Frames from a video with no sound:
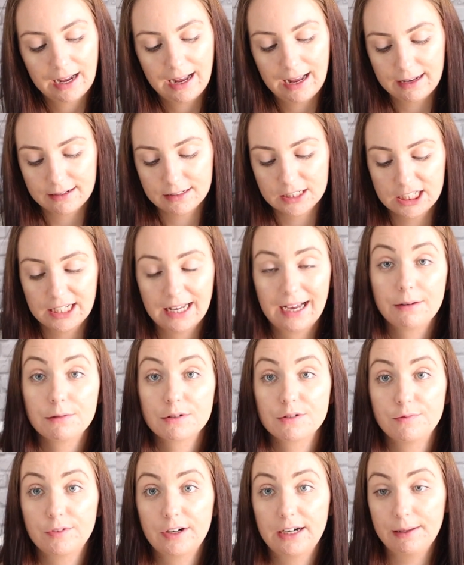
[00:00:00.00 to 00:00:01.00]
and yeah, I
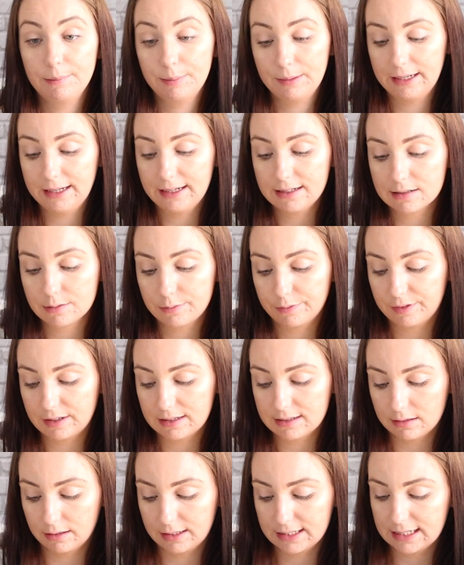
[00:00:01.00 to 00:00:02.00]
was really pleased with
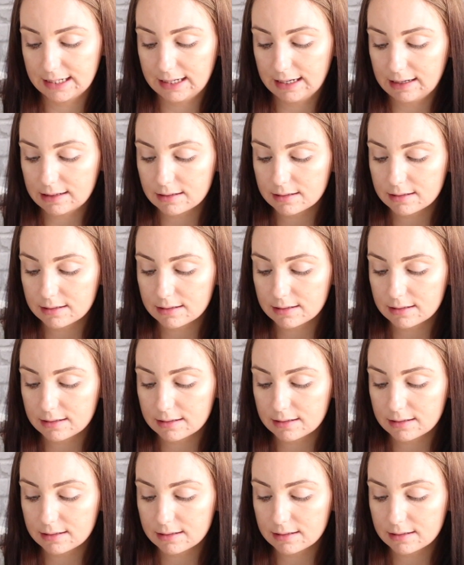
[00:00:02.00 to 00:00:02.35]
this idea.